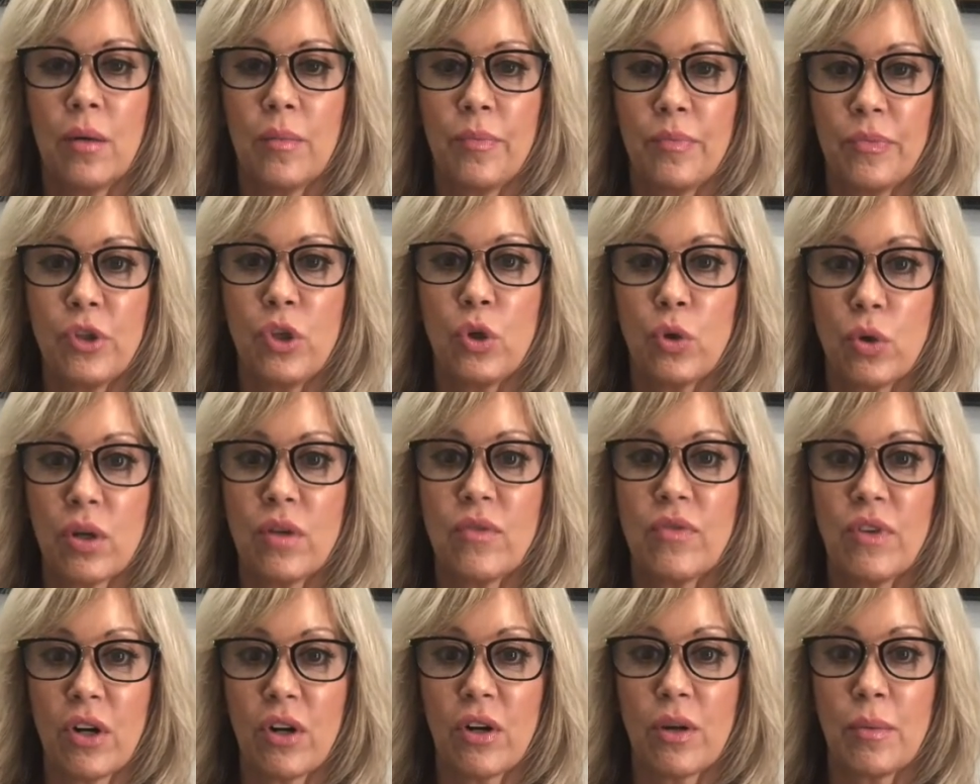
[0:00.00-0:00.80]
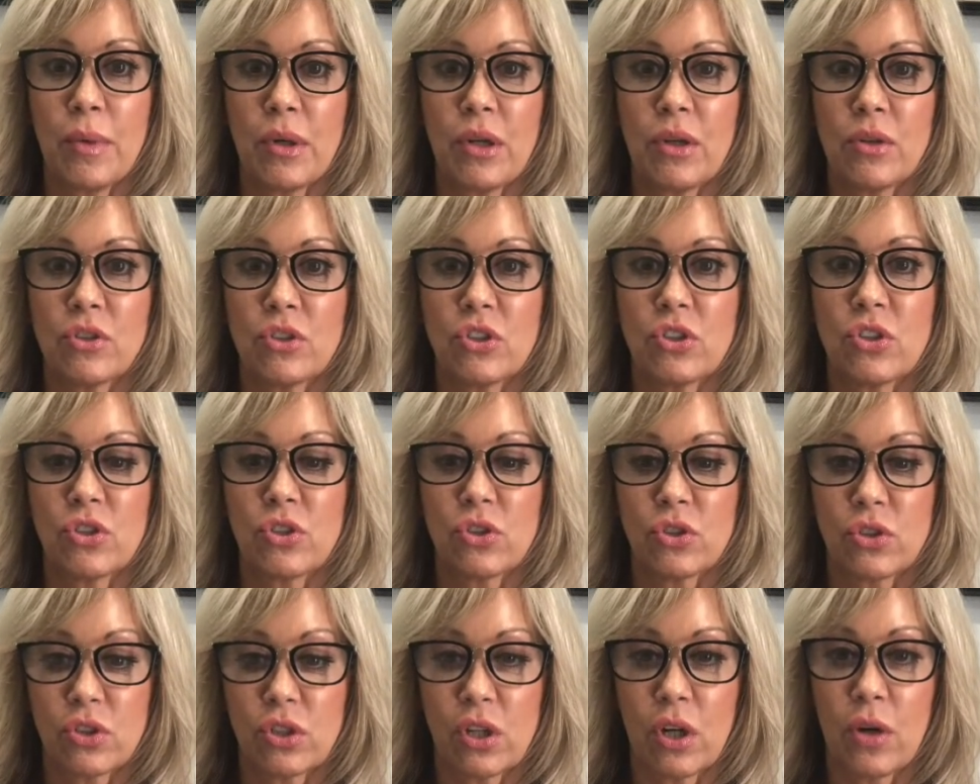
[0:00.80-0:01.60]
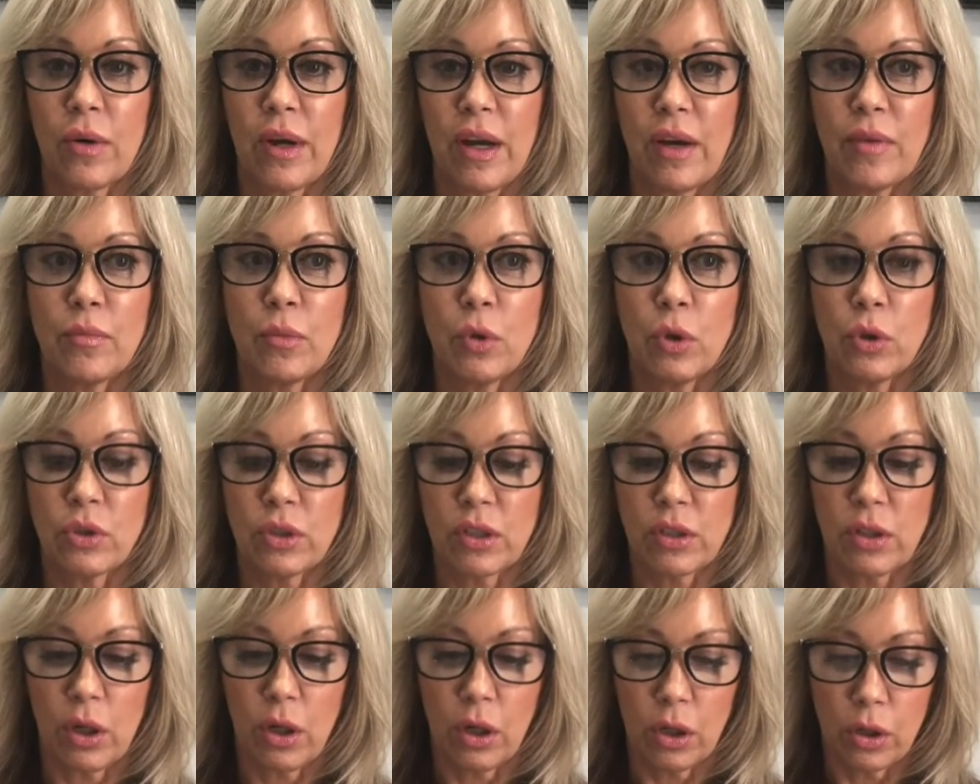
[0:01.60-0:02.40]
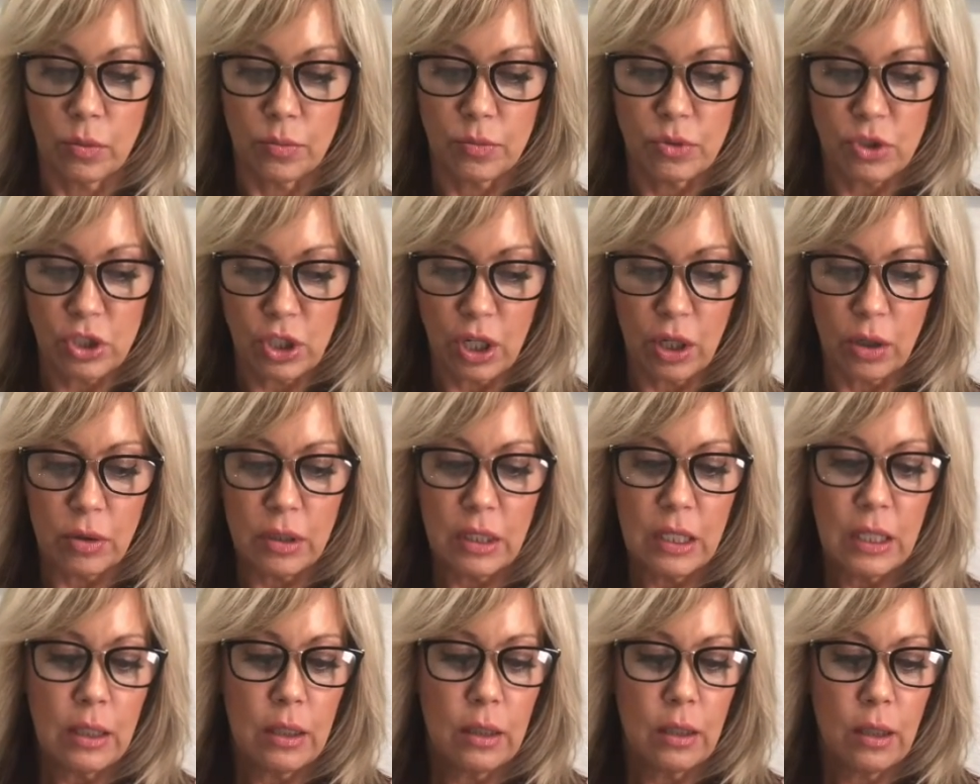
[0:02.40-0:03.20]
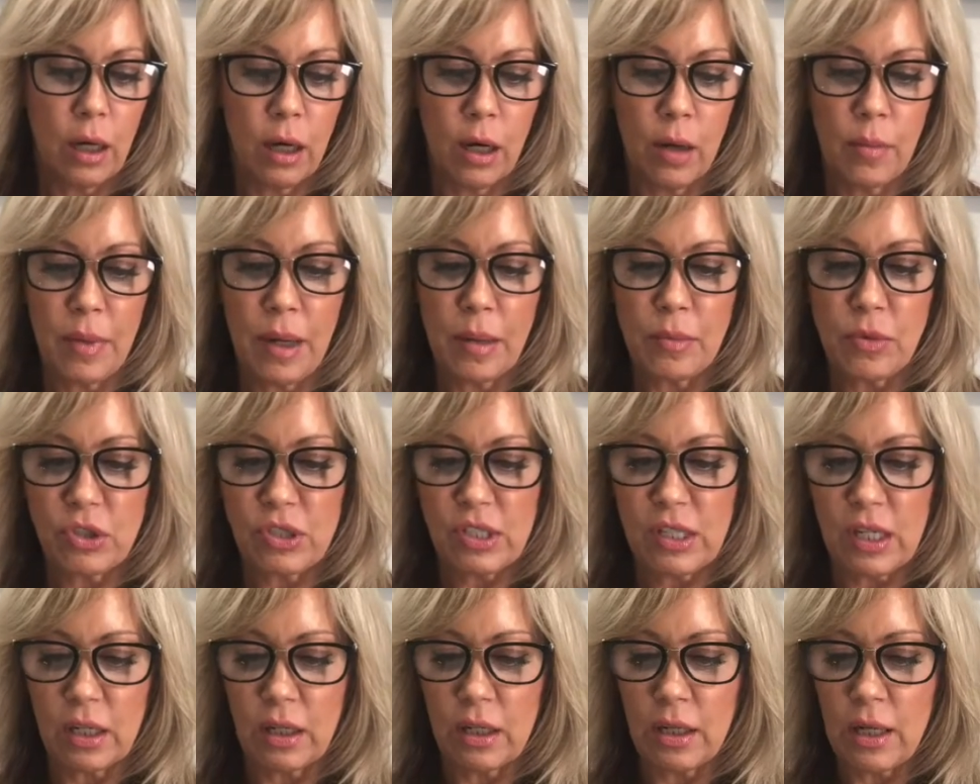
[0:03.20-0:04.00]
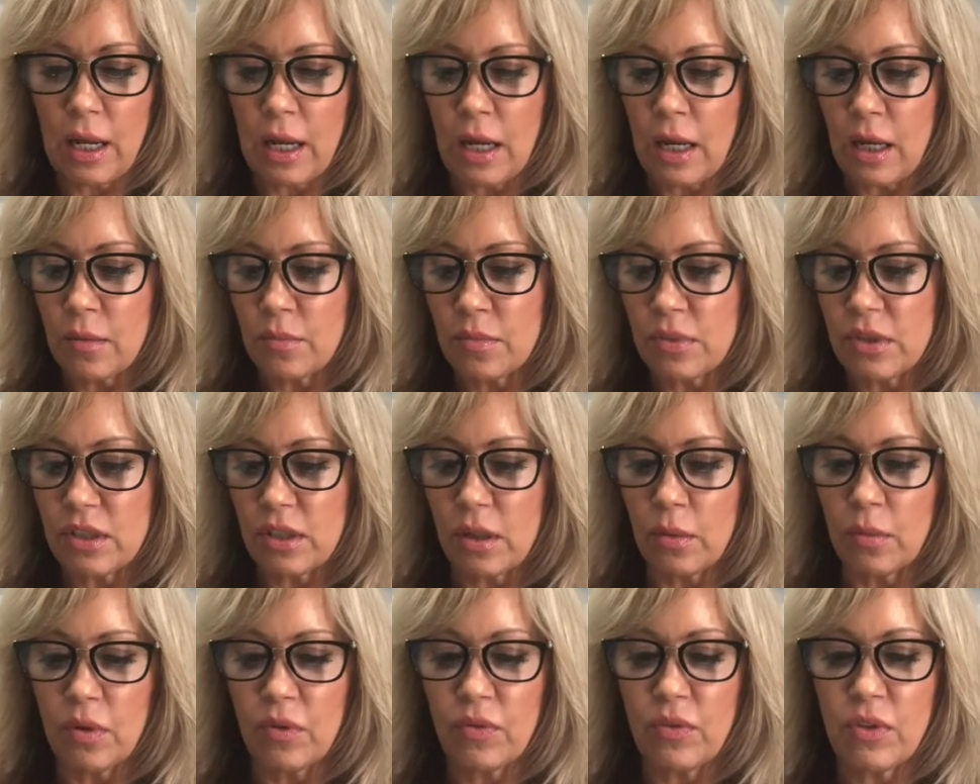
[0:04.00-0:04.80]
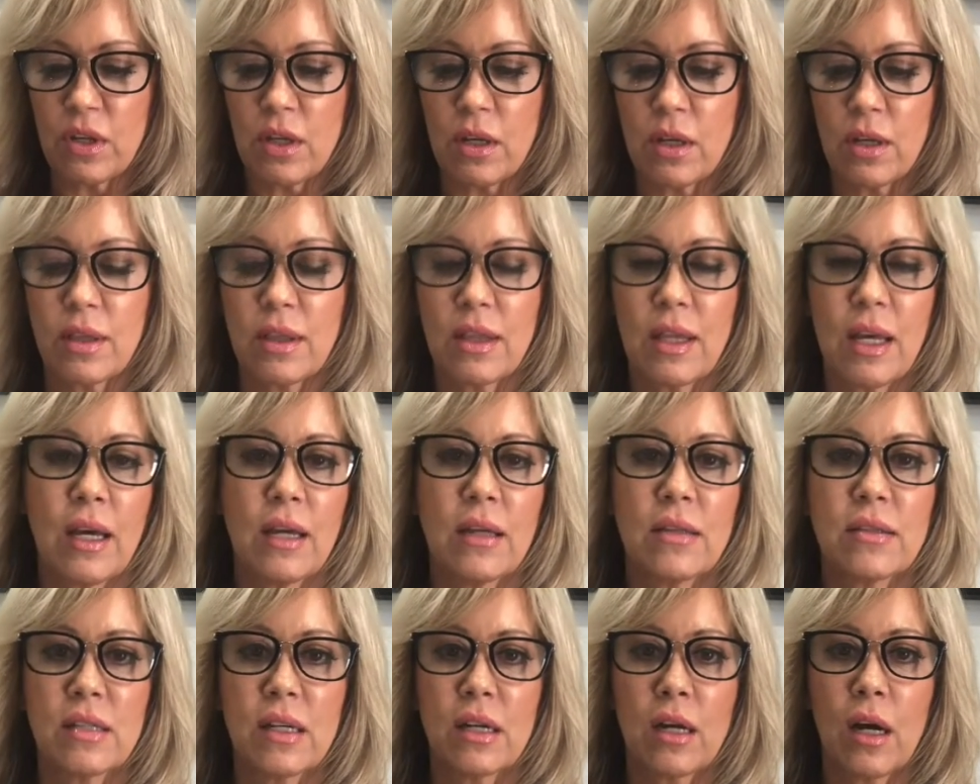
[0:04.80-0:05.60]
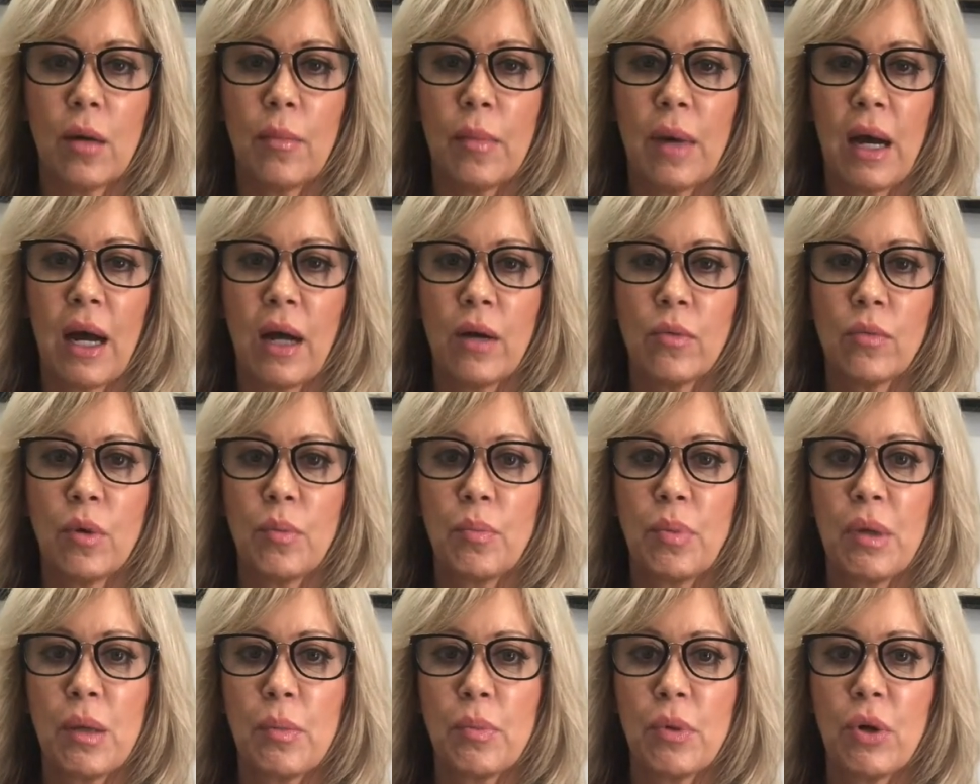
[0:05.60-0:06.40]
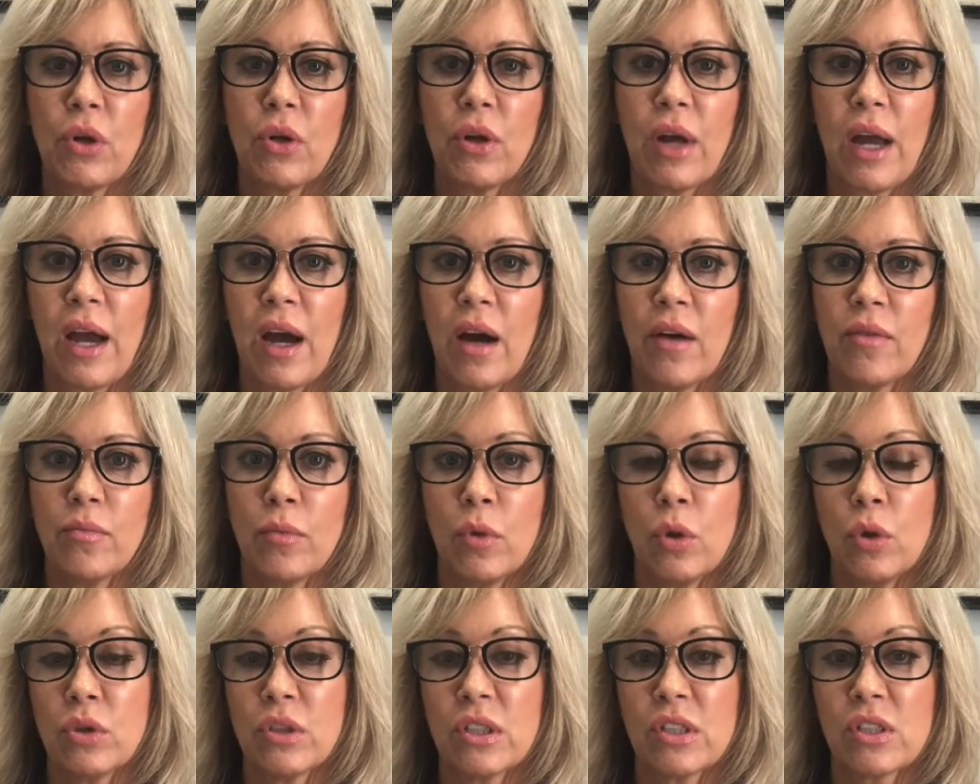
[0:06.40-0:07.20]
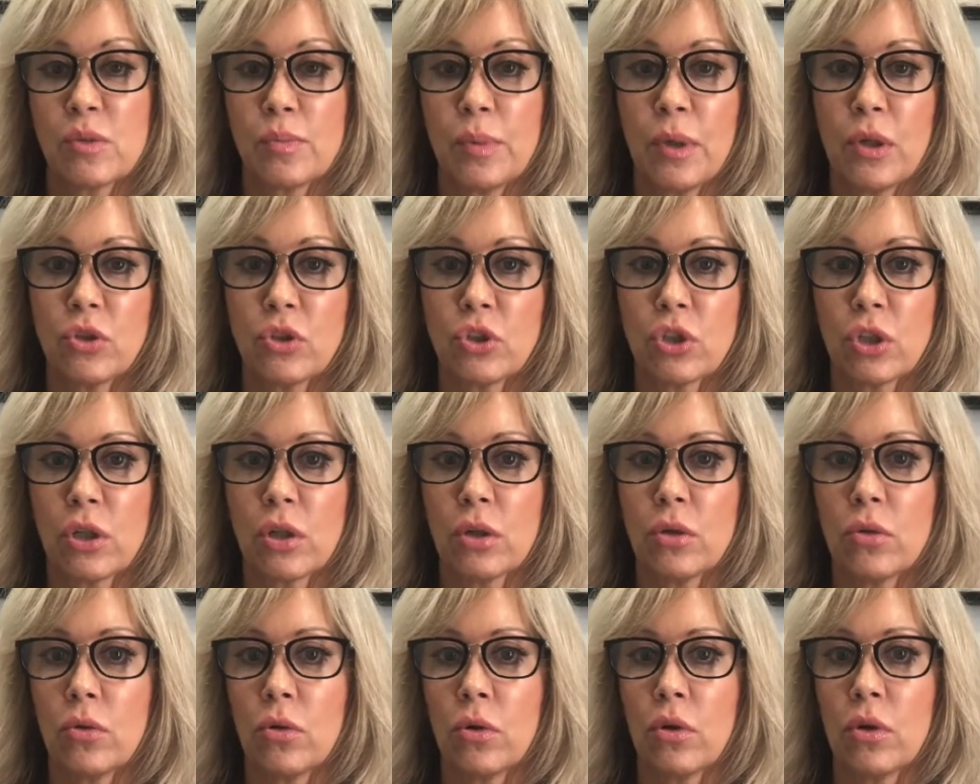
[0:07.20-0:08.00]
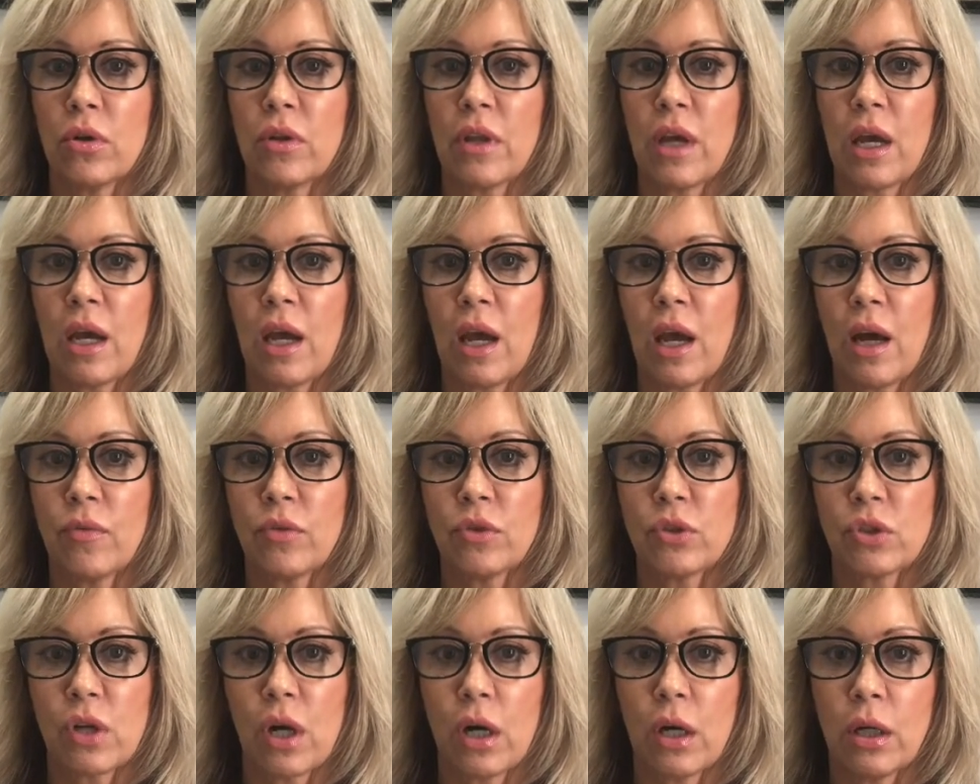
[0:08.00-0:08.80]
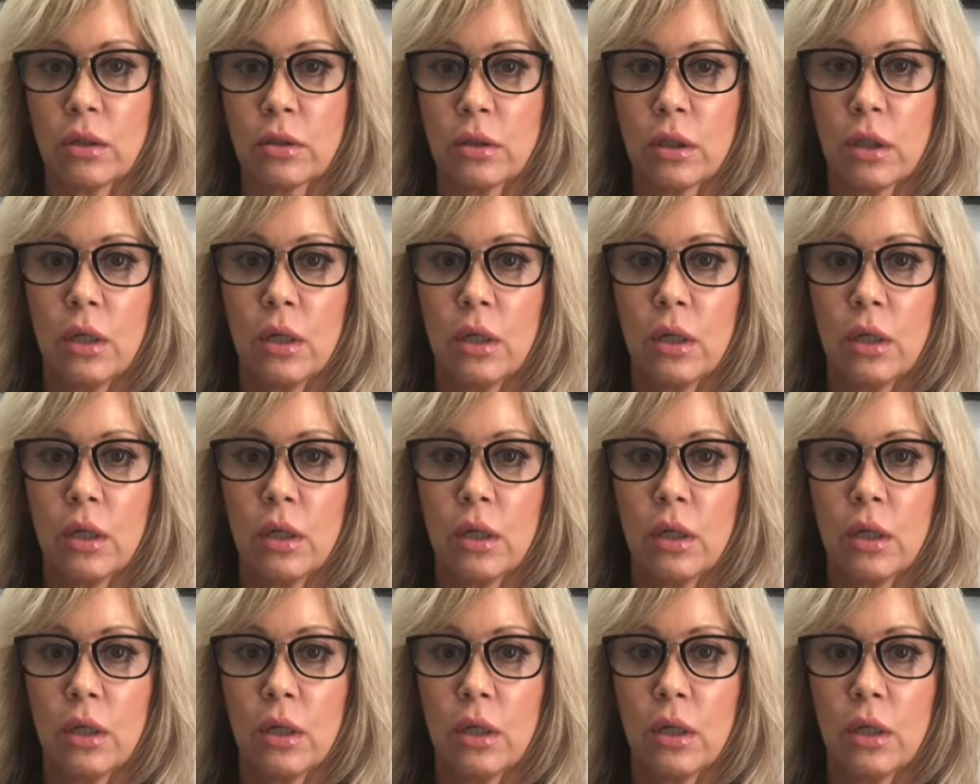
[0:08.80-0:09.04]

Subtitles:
You could very much so have mold in the home. So I'm just going to name some of the things that come on when people have mold exposure, or they have what's called